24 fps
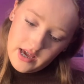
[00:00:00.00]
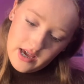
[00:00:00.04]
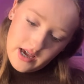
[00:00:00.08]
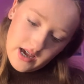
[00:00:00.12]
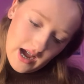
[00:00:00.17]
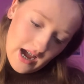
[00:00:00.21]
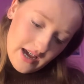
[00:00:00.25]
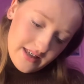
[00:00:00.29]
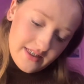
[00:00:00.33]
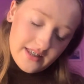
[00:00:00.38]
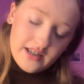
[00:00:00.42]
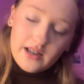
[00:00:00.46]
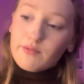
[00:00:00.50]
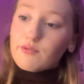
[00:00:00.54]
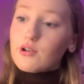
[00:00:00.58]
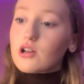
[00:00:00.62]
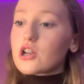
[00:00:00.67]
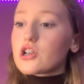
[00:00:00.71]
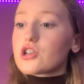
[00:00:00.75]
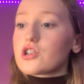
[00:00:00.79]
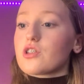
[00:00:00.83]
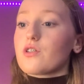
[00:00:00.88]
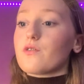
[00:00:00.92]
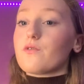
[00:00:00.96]
I think I'm
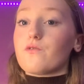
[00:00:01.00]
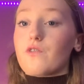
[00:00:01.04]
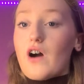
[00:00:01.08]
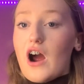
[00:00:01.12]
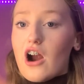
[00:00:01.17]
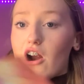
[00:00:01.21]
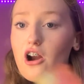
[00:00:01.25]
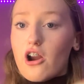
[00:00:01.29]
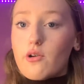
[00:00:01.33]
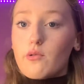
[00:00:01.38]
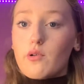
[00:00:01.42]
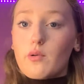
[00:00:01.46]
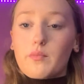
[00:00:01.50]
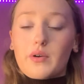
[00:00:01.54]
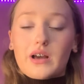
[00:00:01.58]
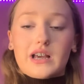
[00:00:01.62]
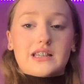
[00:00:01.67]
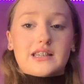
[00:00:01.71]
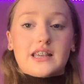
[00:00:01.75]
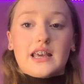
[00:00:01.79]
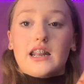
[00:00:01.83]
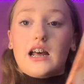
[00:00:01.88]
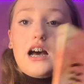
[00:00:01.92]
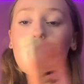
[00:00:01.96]
gonna do the fiery one
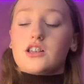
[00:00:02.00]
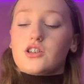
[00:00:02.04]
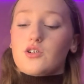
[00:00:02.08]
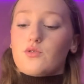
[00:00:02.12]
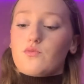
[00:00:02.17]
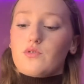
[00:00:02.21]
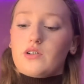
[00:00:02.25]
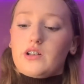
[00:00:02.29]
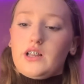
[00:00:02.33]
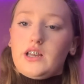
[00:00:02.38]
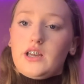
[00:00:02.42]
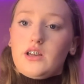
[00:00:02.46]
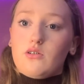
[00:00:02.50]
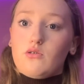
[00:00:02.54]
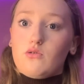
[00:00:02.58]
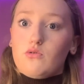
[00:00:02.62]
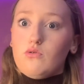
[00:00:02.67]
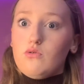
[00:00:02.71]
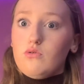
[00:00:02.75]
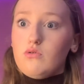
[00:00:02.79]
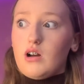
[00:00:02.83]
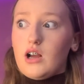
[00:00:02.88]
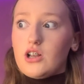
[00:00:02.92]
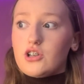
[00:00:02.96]
because it has a really,
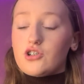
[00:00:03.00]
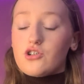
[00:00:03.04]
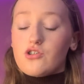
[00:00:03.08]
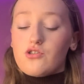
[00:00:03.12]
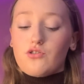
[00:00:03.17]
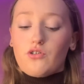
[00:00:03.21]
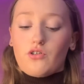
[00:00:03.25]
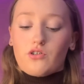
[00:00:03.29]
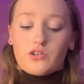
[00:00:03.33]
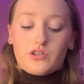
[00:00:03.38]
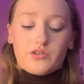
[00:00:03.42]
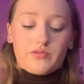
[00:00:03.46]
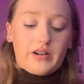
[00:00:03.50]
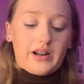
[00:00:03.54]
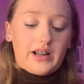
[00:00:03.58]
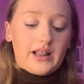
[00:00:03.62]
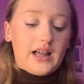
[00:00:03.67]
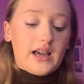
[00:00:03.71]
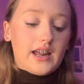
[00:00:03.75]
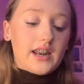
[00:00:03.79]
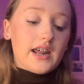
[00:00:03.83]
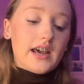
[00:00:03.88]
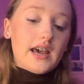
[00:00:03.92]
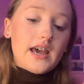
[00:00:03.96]
ooh, I just knocked the ring
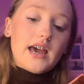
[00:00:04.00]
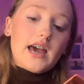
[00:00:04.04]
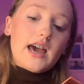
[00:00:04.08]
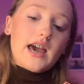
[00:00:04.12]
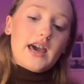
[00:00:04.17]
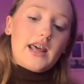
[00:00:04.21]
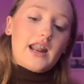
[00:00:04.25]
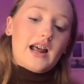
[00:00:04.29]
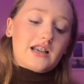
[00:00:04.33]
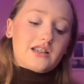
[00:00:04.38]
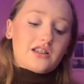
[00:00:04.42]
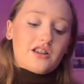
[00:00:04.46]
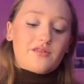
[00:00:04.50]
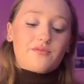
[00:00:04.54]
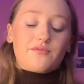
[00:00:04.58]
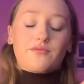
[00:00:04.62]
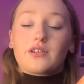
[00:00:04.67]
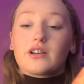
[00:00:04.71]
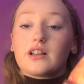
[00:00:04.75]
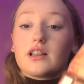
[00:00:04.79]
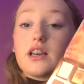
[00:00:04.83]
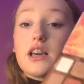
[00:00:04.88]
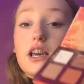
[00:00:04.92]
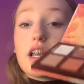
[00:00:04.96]
out. It has a
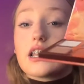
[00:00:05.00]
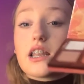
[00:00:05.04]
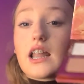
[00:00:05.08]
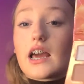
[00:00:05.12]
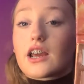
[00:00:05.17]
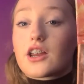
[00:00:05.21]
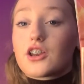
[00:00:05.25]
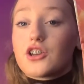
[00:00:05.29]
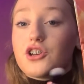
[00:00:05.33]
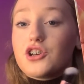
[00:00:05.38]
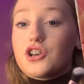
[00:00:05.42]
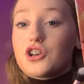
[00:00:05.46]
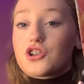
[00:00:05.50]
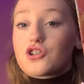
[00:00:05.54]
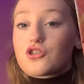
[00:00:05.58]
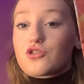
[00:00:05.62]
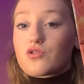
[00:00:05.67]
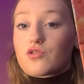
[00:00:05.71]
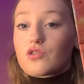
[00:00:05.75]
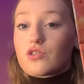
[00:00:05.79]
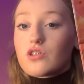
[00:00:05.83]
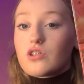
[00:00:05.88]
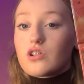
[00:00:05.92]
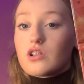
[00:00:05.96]
really like
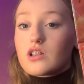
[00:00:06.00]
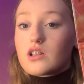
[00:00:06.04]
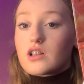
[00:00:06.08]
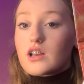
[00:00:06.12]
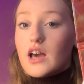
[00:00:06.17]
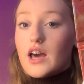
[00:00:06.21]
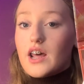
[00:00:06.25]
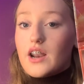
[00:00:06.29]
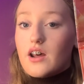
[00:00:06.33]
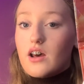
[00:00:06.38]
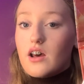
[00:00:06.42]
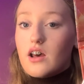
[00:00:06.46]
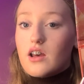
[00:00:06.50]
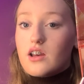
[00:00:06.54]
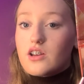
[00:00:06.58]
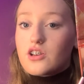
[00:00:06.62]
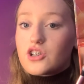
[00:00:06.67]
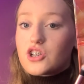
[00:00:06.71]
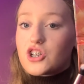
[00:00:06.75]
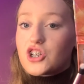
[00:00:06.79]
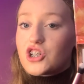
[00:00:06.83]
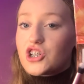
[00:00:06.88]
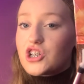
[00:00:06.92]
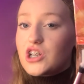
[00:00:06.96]
neutral kind
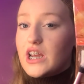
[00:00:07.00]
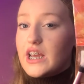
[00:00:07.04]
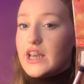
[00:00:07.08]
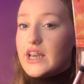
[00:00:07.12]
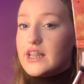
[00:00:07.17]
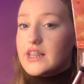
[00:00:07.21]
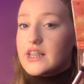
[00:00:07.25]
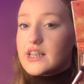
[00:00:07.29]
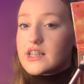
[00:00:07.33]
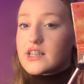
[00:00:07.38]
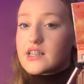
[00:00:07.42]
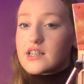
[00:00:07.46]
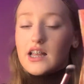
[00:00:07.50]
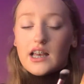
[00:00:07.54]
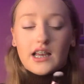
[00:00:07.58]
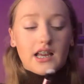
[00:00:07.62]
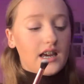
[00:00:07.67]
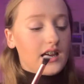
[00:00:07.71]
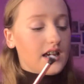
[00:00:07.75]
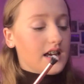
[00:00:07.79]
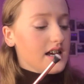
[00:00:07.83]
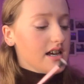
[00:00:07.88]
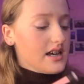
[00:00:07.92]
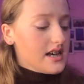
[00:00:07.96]
of shade. This is like
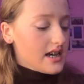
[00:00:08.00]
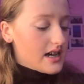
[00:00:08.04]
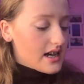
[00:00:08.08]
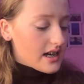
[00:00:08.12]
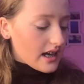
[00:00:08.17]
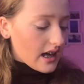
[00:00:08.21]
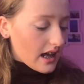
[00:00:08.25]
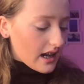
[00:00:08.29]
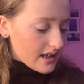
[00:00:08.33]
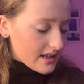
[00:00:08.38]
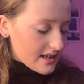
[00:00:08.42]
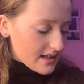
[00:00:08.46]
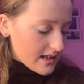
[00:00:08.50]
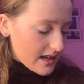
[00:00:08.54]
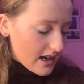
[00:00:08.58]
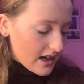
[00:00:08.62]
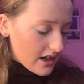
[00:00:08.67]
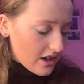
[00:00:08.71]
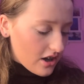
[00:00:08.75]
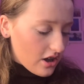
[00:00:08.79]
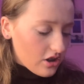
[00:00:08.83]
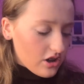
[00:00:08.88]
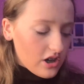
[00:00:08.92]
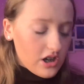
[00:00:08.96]
a kind of
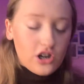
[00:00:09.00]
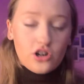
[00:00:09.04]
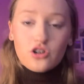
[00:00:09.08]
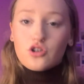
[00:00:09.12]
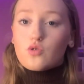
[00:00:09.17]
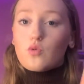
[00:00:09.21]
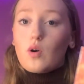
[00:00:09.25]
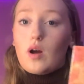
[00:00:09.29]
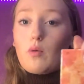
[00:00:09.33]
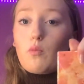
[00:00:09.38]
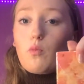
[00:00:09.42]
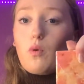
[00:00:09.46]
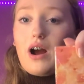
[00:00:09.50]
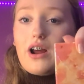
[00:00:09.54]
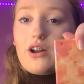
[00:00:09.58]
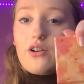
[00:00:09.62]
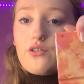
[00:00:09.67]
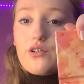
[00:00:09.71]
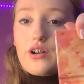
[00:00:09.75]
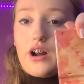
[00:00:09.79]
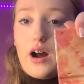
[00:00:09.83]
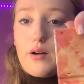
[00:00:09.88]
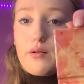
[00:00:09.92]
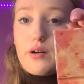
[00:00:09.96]
skin color. It looks quite white
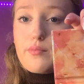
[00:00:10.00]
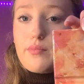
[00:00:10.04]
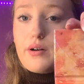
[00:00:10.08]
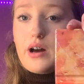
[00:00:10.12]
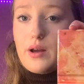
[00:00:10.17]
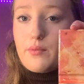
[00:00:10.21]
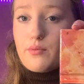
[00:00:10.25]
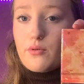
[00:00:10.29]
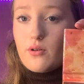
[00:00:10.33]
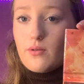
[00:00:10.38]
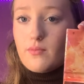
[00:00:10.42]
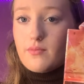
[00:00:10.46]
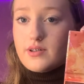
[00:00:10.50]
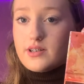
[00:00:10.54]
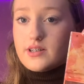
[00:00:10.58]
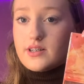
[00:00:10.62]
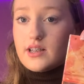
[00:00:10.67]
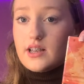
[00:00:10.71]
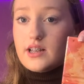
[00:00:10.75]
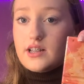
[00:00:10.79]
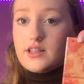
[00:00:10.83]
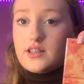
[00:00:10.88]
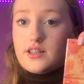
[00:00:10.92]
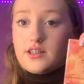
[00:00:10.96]
on camera, but I promise
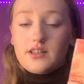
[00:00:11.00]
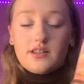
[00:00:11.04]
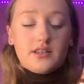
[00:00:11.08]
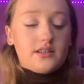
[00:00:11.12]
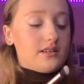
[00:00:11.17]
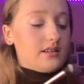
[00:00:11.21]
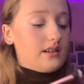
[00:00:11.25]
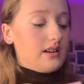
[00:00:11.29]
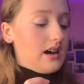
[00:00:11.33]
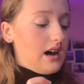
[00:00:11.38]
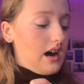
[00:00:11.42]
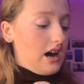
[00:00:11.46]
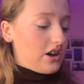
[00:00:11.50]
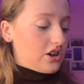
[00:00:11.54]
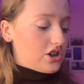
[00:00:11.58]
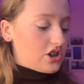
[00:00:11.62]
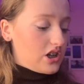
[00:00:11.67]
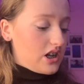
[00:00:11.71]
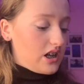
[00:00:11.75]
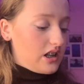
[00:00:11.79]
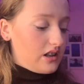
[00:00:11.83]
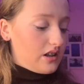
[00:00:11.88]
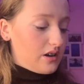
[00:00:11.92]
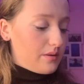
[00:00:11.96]
it's
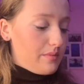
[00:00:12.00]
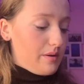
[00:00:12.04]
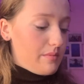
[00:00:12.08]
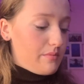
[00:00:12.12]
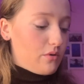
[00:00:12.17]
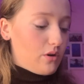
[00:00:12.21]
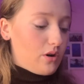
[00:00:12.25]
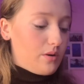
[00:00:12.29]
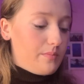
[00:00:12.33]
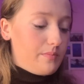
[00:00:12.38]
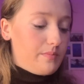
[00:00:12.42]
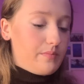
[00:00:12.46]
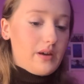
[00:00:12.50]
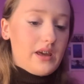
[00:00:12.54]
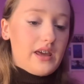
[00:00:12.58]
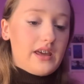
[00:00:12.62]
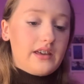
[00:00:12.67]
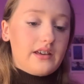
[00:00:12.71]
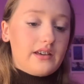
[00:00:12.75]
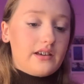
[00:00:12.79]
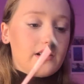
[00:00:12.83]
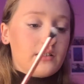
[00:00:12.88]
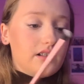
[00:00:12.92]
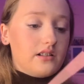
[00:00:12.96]
actually a little bit more
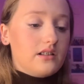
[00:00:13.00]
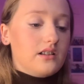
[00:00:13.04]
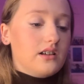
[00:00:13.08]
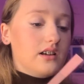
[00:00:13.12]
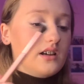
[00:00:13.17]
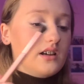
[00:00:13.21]
pale